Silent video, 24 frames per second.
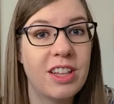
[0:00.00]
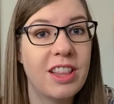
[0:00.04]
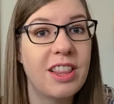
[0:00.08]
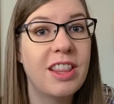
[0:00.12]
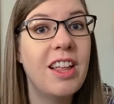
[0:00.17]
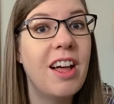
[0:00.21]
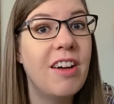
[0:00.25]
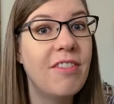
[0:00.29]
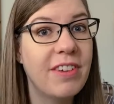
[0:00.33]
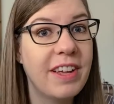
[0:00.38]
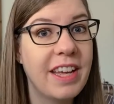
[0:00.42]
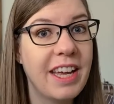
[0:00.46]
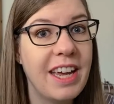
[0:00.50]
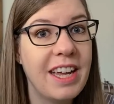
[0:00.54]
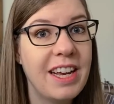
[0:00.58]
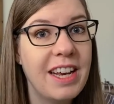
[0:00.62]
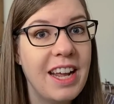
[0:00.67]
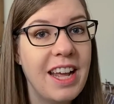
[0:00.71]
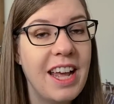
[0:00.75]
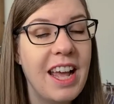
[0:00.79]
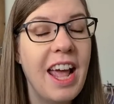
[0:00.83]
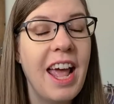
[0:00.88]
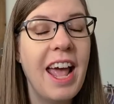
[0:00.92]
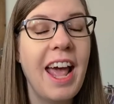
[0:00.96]
loving it,
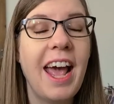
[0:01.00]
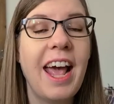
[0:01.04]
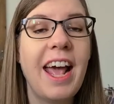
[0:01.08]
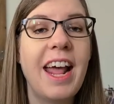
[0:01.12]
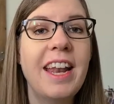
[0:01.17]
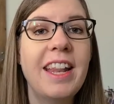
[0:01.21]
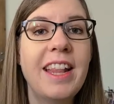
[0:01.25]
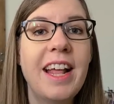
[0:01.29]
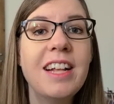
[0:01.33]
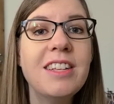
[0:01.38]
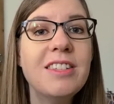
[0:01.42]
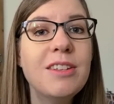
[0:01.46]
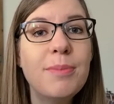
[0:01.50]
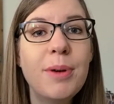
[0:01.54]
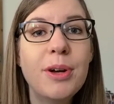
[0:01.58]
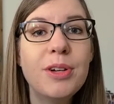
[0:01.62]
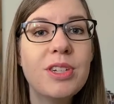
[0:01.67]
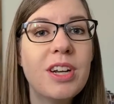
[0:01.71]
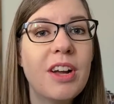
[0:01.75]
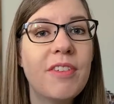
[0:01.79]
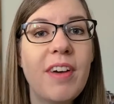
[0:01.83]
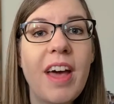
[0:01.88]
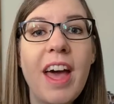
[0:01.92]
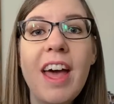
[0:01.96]
and that's the
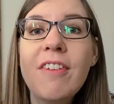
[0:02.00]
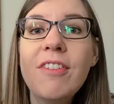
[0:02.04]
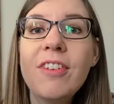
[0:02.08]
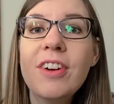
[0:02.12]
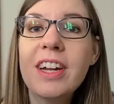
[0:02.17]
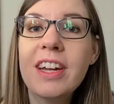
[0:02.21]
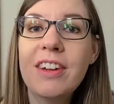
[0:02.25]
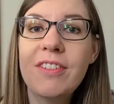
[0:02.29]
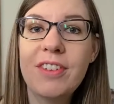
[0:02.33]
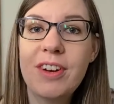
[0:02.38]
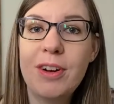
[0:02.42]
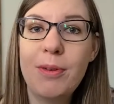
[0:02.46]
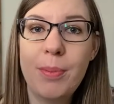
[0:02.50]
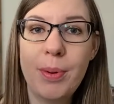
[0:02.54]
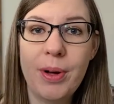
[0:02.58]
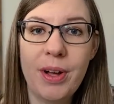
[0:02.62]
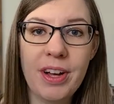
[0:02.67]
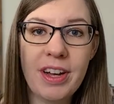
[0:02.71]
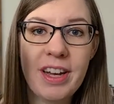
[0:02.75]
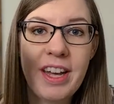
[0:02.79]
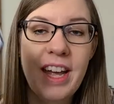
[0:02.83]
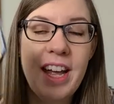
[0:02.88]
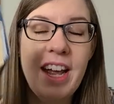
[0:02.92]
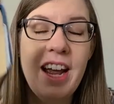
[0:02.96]
most I've ever given a
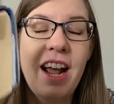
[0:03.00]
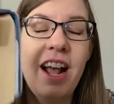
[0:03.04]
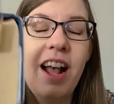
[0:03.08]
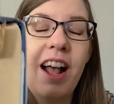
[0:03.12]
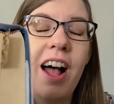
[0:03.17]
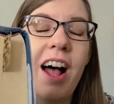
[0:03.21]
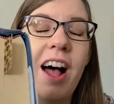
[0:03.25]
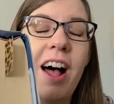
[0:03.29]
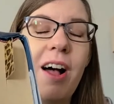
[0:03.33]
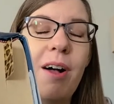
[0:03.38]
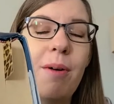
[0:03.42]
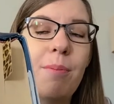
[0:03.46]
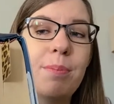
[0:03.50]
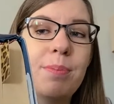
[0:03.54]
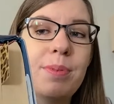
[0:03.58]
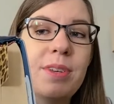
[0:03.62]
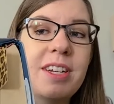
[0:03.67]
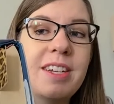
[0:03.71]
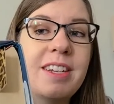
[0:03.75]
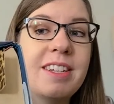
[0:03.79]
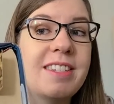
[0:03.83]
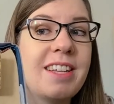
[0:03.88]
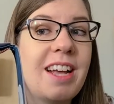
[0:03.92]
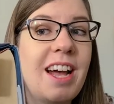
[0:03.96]
book to
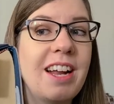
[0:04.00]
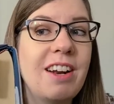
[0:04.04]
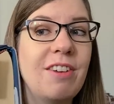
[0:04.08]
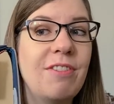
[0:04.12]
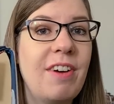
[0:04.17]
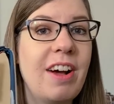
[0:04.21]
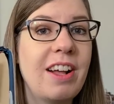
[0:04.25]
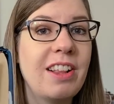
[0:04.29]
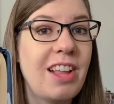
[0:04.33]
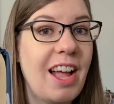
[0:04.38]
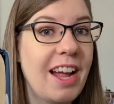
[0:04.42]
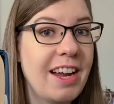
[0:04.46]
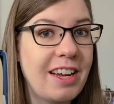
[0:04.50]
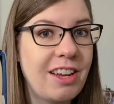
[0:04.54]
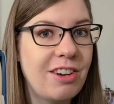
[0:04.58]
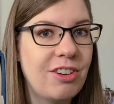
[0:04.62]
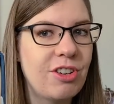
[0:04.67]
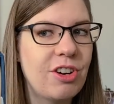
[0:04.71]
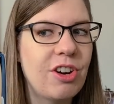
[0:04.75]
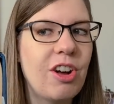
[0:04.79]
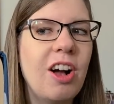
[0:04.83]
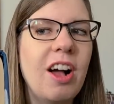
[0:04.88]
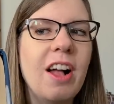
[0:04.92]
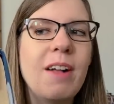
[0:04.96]
decide if I like it or
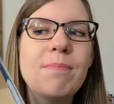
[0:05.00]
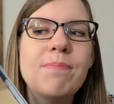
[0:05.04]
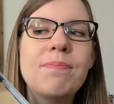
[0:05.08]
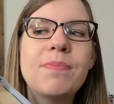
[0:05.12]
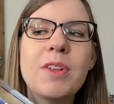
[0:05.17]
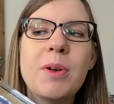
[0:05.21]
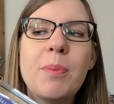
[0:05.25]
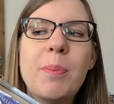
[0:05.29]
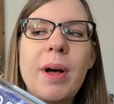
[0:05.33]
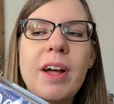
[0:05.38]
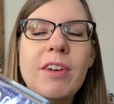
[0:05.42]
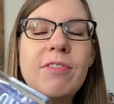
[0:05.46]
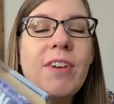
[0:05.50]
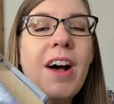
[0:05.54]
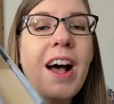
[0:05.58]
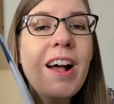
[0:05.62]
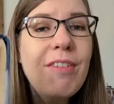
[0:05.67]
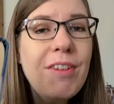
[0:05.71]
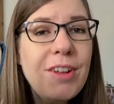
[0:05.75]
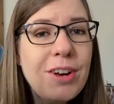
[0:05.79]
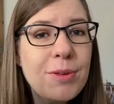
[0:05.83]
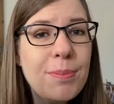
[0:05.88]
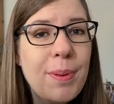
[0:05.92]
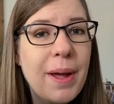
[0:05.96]
not, but
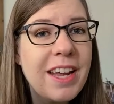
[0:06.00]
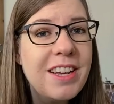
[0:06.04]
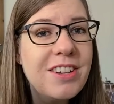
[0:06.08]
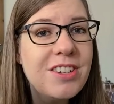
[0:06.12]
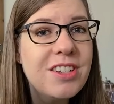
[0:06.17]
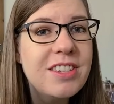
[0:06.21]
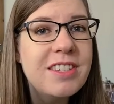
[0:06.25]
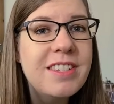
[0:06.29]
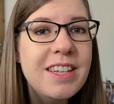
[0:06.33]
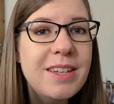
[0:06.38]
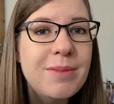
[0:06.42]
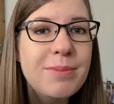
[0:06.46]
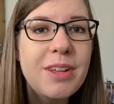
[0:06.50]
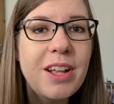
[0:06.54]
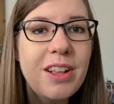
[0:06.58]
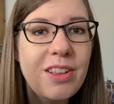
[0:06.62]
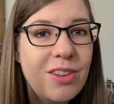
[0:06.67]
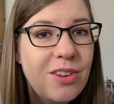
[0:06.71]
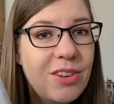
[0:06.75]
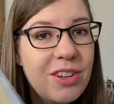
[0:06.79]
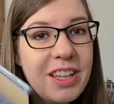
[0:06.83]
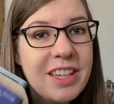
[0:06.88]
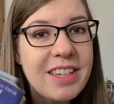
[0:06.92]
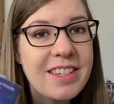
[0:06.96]
500 pages seems a
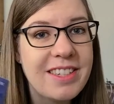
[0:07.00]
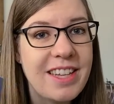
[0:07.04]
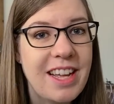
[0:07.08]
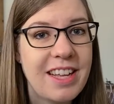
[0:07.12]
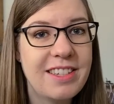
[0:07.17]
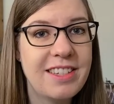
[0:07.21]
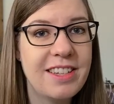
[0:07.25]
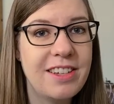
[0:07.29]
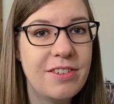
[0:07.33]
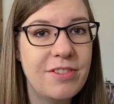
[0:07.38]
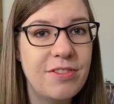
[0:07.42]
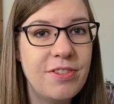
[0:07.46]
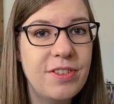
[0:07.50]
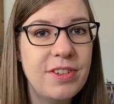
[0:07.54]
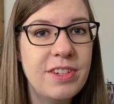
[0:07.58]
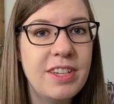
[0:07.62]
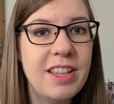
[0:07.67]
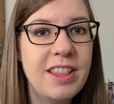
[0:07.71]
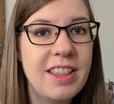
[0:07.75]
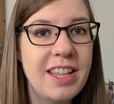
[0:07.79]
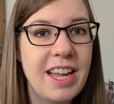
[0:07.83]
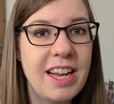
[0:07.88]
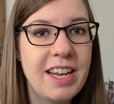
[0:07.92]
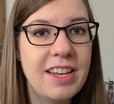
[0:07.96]
little excessive to
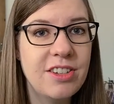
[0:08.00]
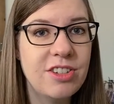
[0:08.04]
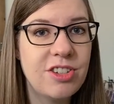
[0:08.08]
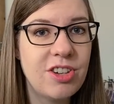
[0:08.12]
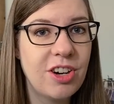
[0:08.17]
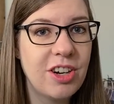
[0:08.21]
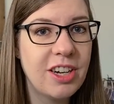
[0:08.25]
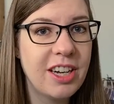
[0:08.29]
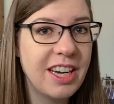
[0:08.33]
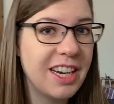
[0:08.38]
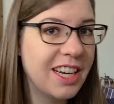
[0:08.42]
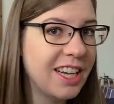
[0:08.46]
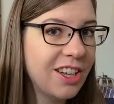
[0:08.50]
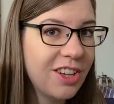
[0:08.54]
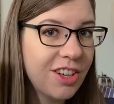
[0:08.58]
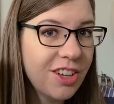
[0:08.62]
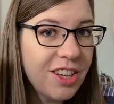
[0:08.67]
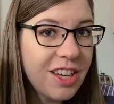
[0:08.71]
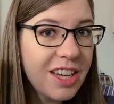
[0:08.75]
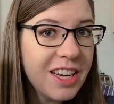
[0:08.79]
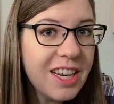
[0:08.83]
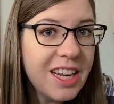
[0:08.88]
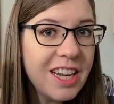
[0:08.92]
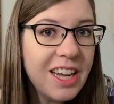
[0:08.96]
then start getting
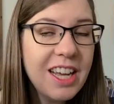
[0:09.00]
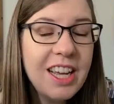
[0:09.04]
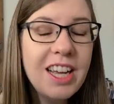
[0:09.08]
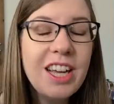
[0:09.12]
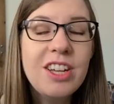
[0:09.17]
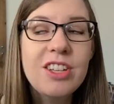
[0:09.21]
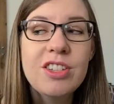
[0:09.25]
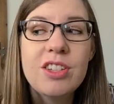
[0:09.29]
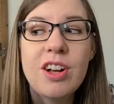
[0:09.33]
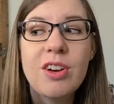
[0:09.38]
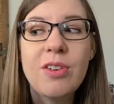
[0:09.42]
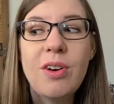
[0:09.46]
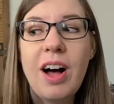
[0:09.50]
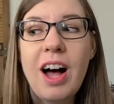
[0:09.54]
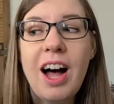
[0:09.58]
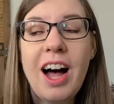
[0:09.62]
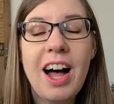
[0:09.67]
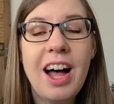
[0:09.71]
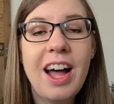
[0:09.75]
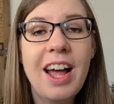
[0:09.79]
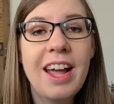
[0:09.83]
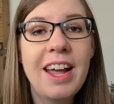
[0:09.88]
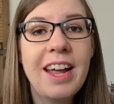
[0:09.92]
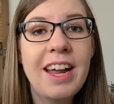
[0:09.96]
good, so
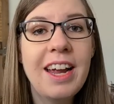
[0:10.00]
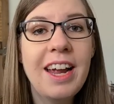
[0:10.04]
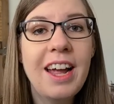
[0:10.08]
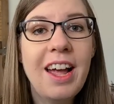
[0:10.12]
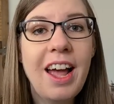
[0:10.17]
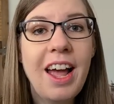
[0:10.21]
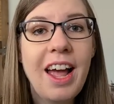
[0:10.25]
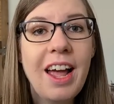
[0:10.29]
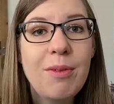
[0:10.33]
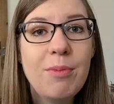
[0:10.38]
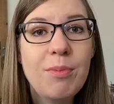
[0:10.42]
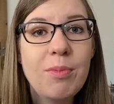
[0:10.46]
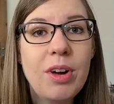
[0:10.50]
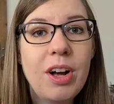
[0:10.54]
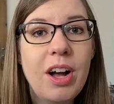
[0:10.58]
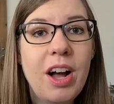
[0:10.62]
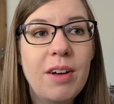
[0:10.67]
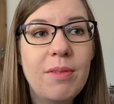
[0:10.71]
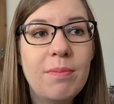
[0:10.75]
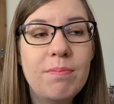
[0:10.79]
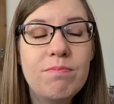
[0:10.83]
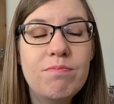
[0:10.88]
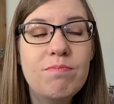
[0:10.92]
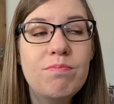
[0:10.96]
I am
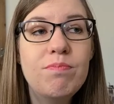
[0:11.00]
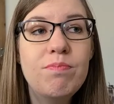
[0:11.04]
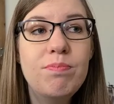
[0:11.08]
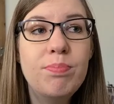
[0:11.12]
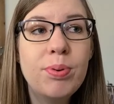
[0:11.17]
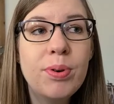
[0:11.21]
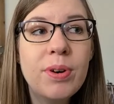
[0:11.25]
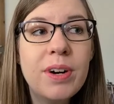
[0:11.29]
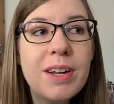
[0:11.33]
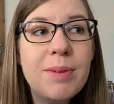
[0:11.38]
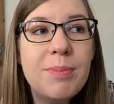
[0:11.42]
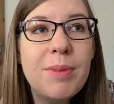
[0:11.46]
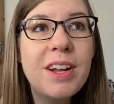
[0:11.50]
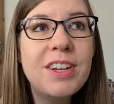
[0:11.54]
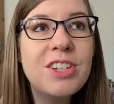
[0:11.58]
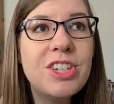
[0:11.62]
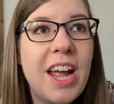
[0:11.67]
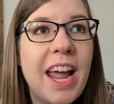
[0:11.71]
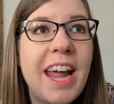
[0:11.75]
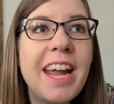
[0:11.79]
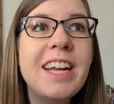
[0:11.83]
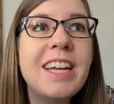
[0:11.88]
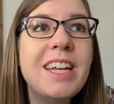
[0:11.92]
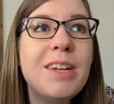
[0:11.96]
pretty much
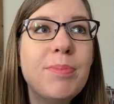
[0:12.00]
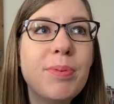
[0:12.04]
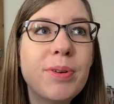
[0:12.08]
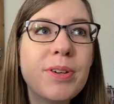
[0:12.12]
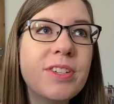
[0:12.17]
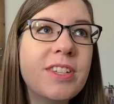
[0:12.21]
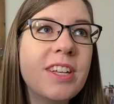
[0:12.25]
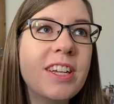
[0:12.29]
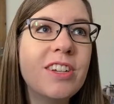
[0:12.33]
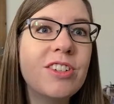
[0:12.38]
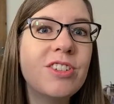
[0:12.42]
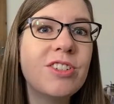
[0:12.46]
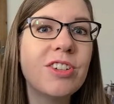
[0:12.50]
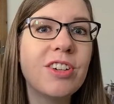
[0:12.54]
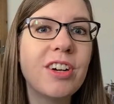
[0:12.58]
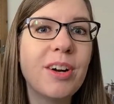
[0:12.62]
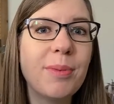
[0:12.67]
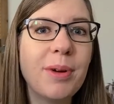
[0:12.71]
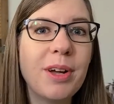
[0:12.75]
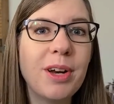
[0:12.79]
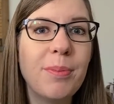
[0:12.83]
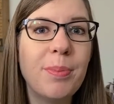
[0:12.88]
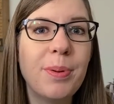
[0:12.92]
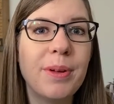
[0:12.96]
80% sure I'm
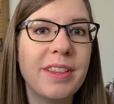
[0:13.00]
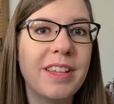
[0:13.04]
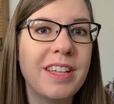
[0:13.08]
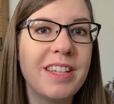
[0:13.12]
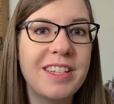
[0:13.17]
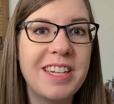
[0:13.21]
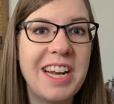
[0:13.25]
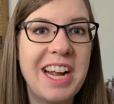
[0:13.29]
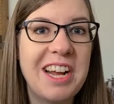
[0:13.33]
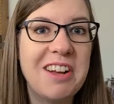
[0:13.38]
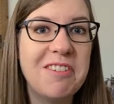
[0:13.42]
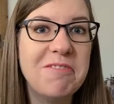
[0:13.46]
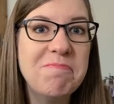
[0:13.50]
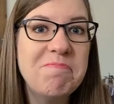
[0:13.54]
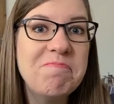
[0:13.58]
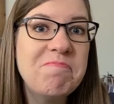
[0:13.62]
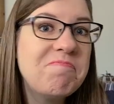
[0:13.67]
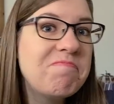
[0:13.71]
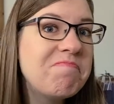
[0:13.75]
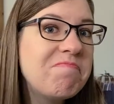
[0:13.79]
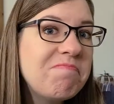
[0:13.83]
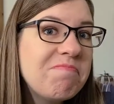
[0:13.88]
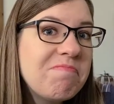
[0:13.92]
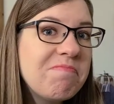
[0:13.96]
going to put this down,
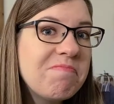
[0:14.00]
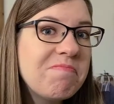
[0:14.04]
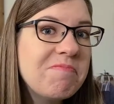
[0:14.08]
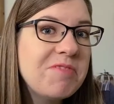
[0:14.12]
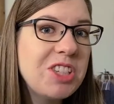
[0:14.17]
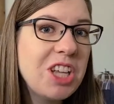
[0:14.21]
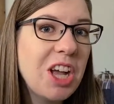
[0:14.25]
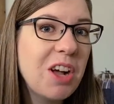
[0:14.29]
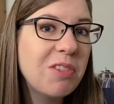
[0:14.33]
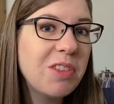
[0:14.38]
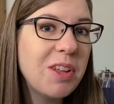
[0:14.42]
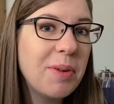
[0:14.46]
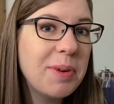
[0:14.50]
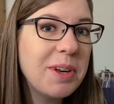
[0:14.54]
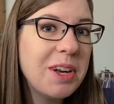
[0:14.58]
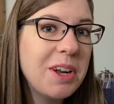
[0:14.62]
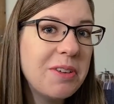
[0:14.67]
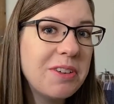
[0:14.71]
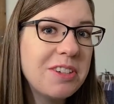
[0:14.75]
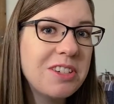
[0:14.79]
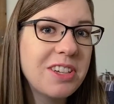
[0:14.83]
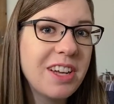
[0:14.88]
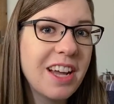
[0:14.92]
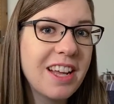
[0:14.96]
so let me know
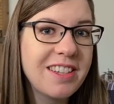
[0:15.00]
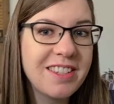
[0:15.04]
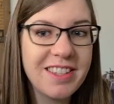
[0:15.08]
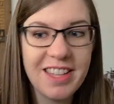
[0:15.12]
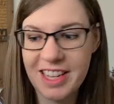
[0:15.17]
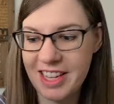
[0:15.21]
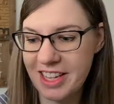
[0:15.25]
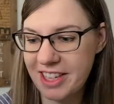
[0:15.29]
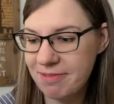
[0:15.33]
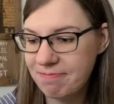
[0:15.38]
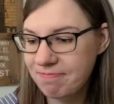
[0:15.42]
what you guys think.